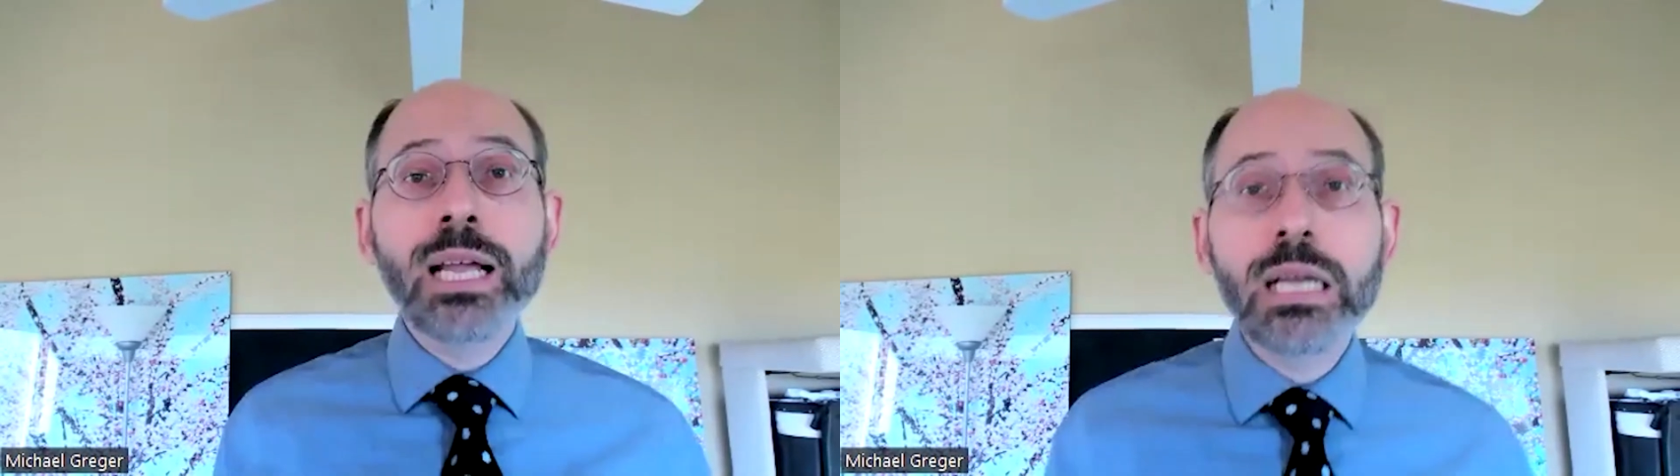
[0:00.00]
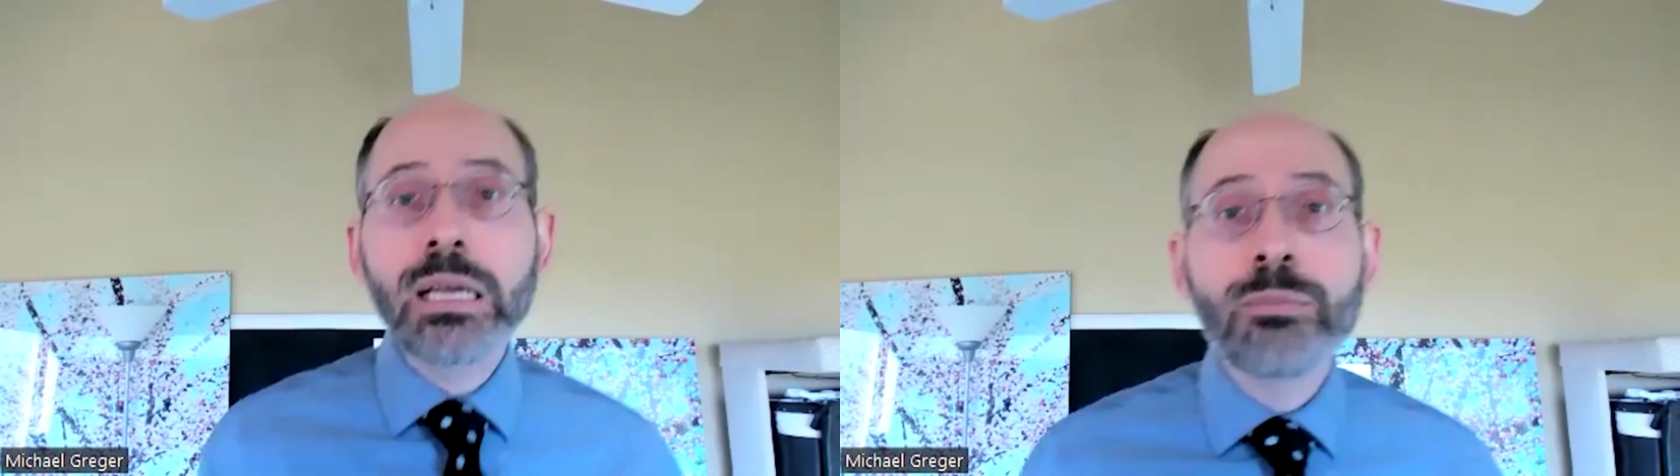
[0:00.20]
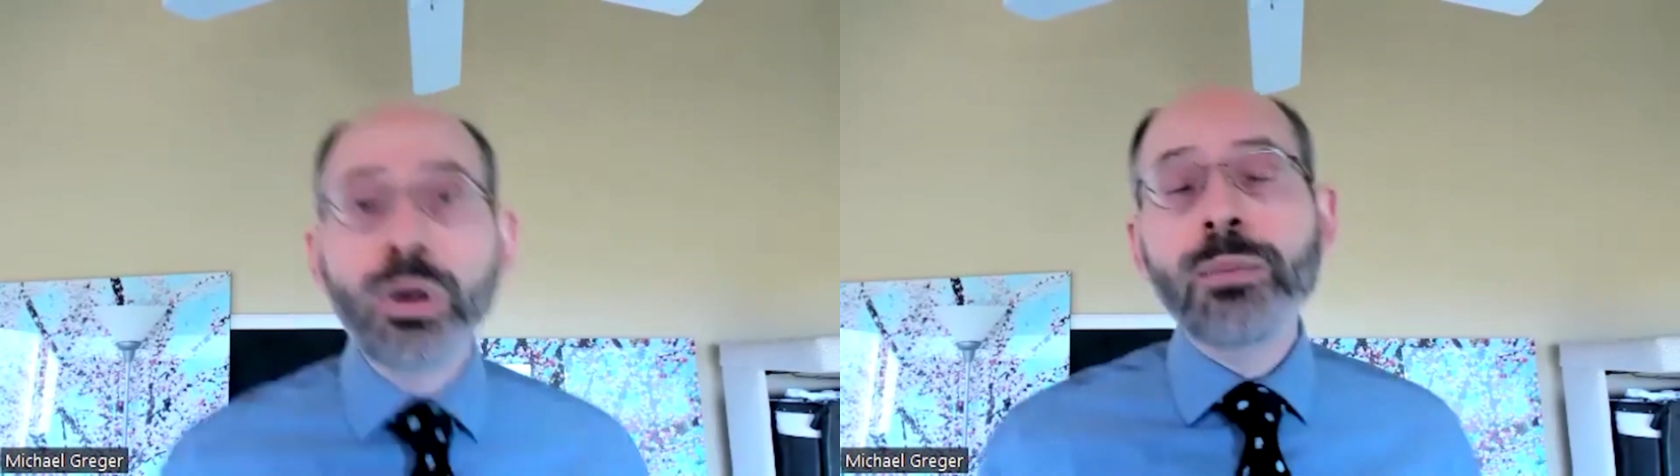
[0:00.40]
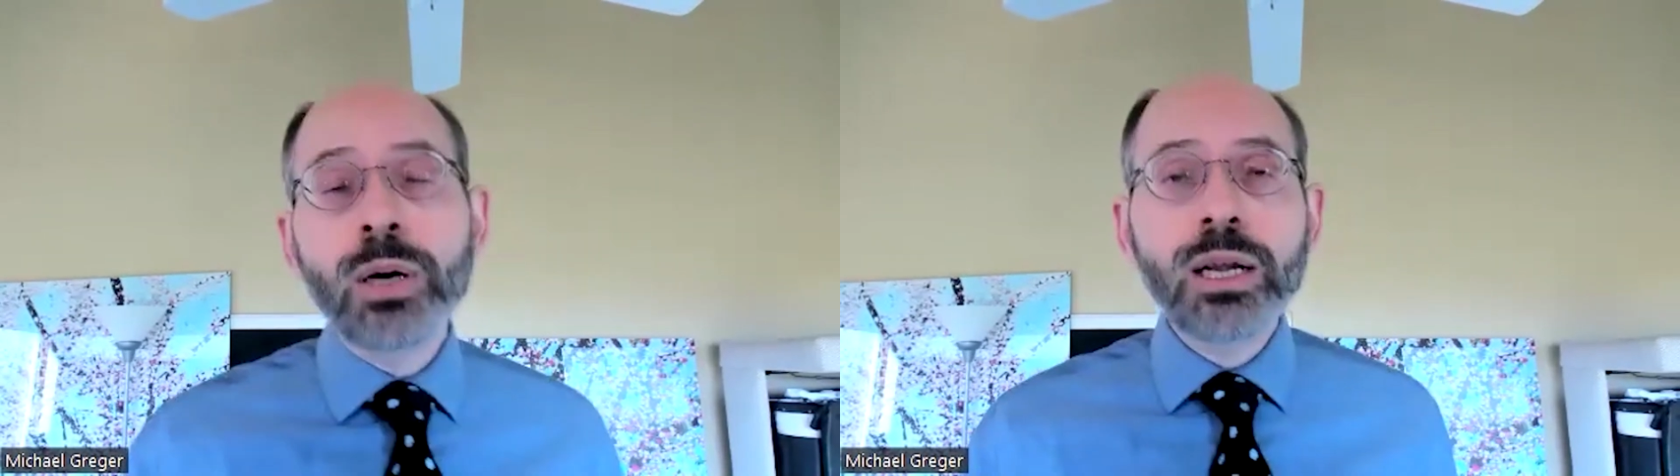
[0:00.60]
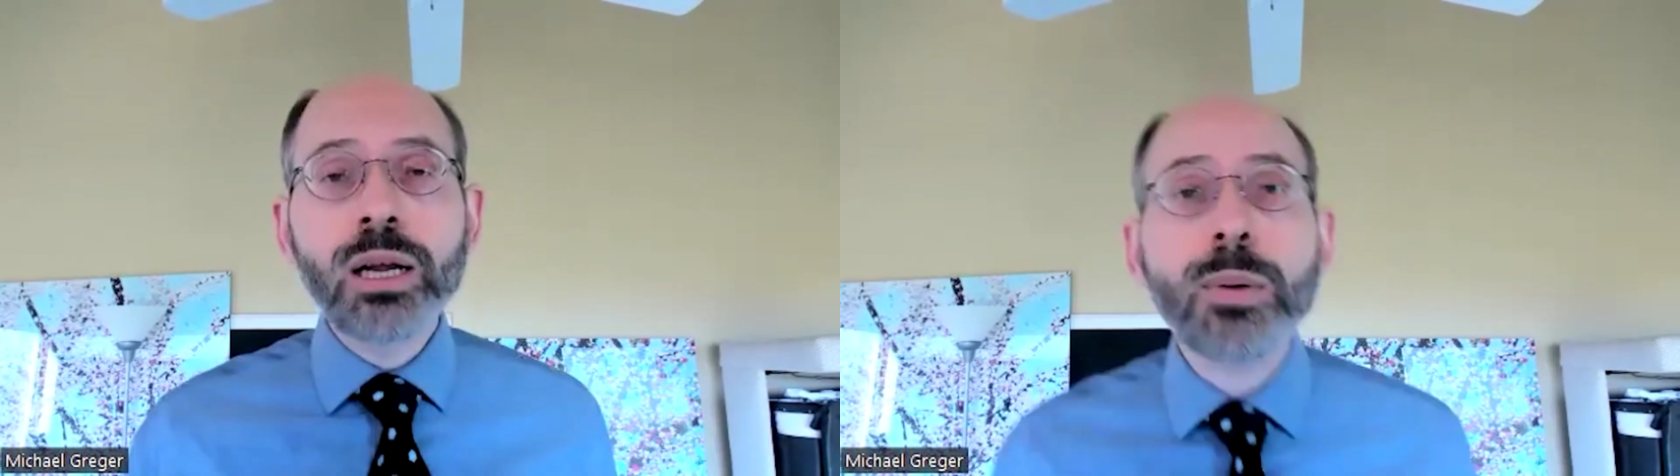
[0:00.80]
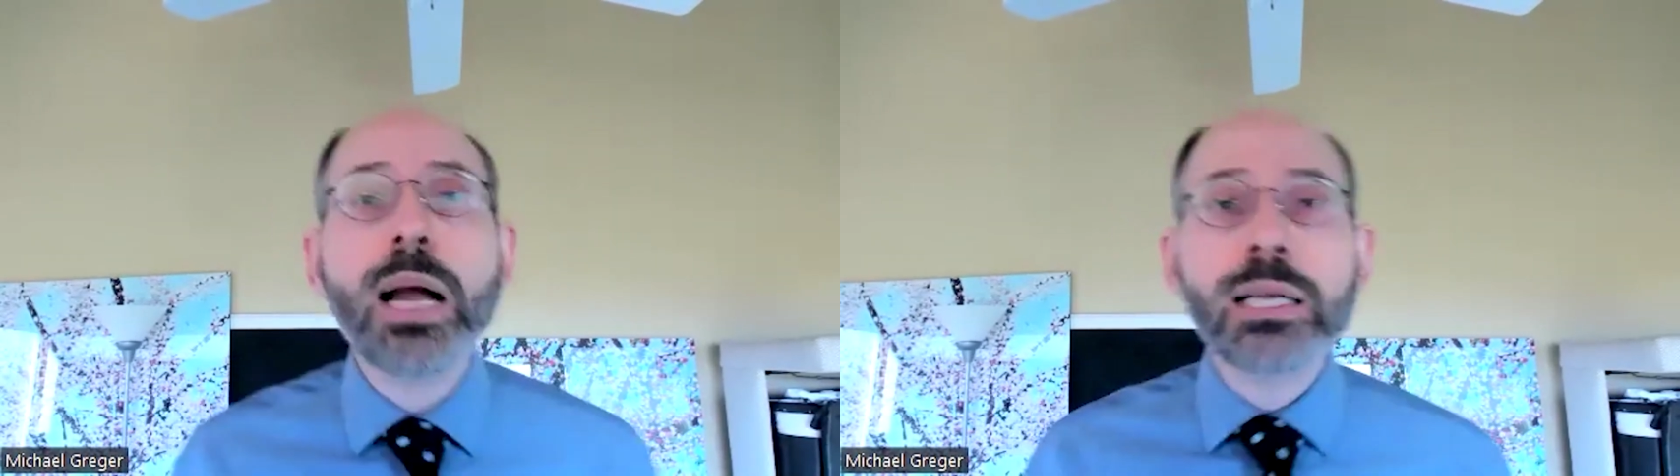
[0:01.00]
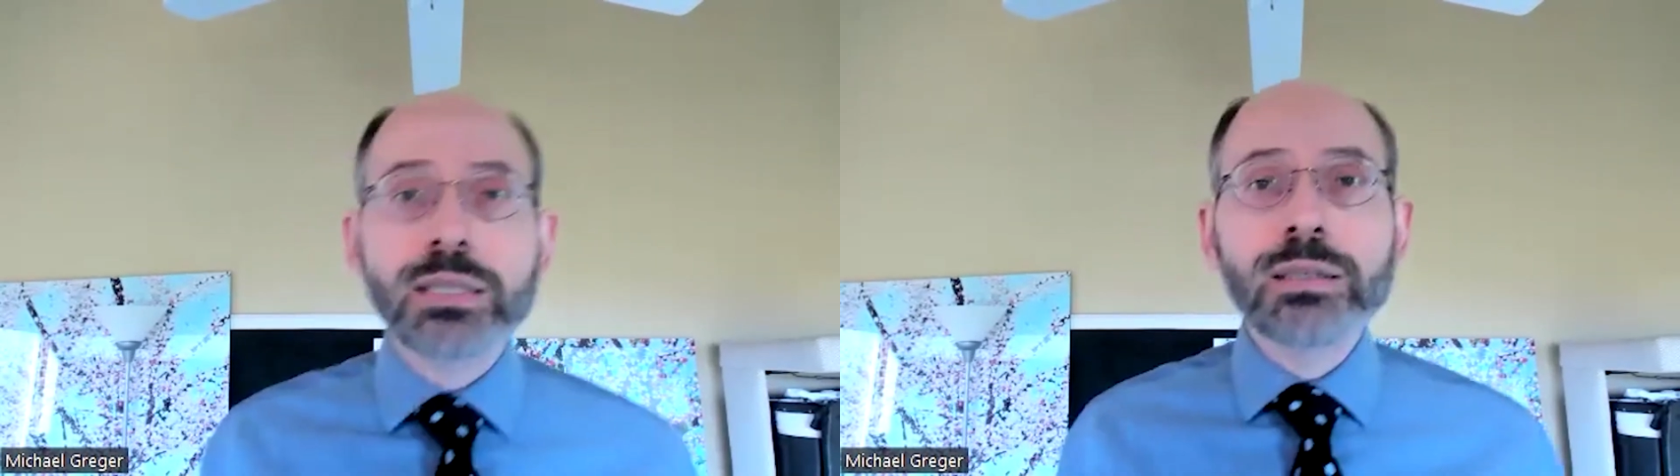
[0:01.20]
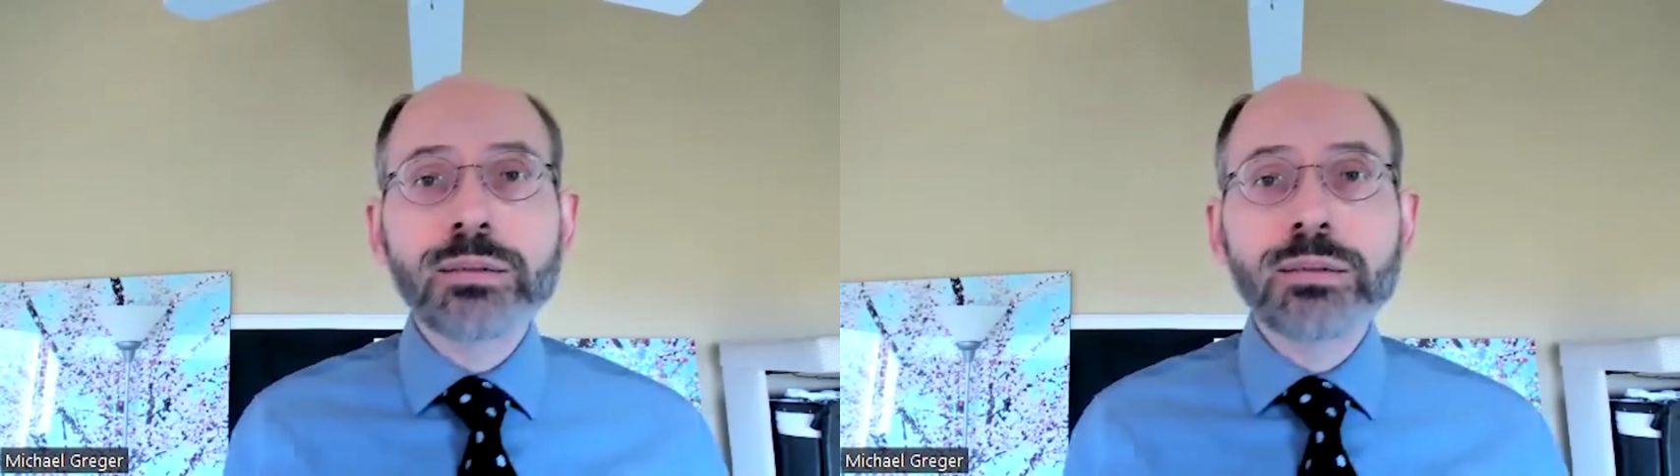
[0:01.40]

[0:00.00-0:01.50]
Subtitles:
in primary care practice?